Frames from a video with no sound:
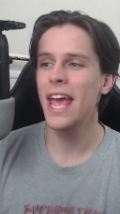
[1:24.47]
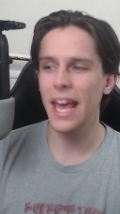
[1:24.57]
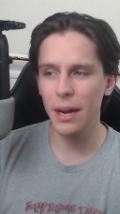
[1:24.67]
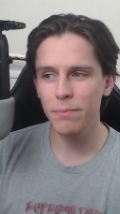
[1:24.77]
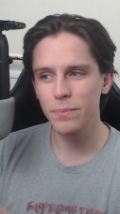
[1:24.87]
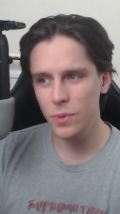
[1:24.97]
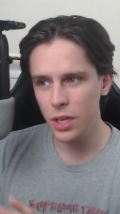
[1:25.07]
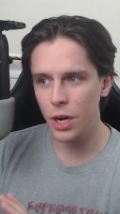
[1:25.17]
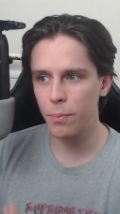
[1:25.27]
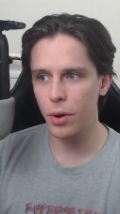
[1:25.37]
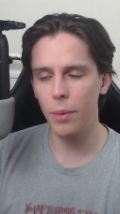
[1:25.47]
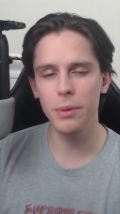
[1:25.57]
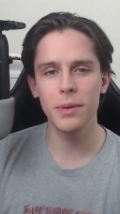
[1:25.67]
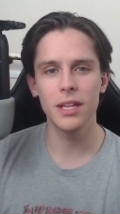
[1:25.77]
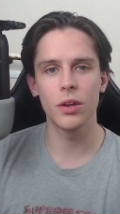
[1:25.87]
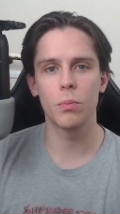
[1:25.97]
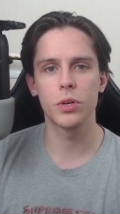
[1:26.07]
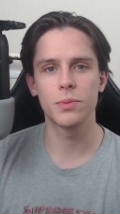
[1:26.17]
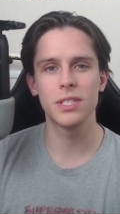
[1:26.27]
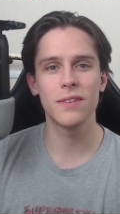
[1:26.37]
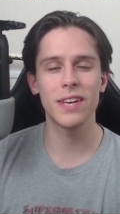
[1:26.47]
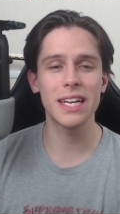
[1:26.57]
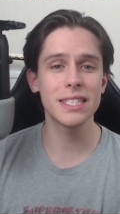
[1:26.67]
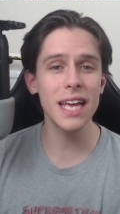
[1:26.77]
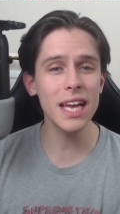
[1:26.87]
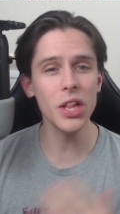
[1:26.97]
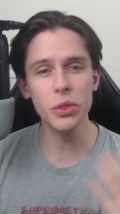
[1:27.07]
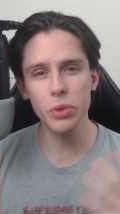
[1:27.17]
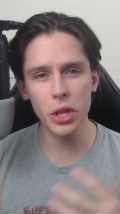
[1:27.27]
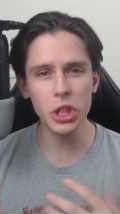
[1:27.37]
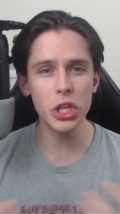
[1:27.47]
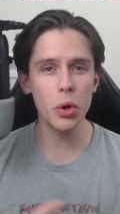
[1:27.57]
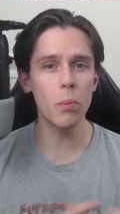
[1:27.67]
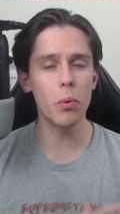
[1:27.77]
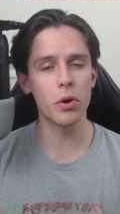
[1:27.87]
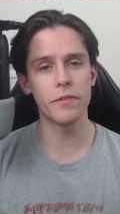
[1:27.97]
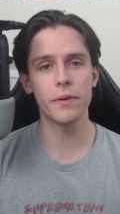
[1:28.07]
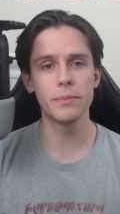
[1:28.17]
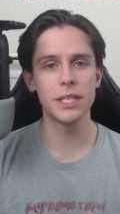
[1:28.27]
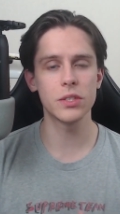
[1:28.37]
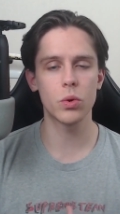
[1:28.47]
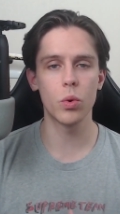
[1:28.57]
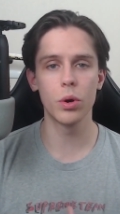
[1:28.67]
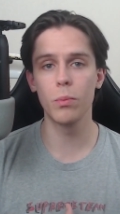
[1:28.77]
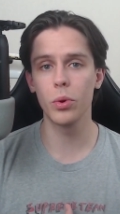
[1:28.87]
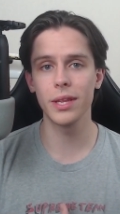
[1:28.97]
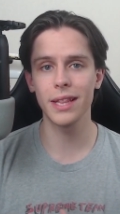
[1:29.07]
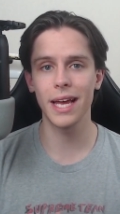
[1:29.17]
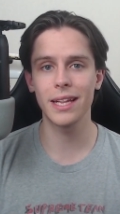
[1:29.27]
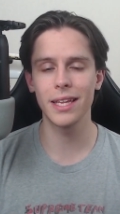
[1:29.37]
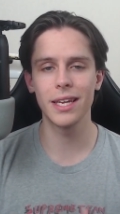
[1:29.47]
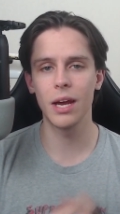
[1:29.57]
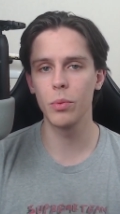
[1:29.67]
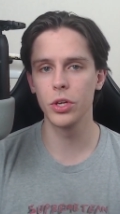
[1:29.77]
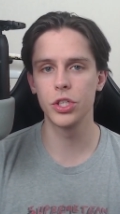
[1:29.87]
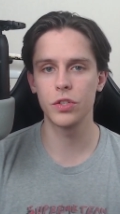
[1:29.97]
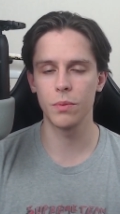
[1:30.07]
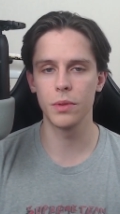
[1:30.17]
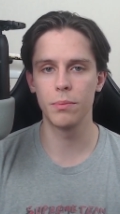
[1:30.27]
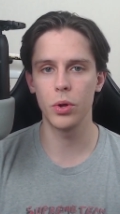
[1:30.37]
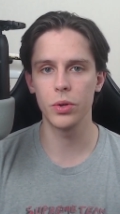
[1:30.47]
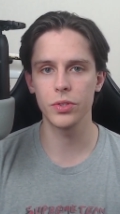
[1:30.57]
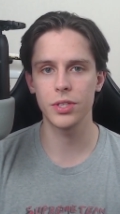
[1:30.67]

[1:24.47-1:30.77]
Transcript: And I'm going to probably be a little more specific and take a, a, little more from Discord more than likely than I will just from the polls.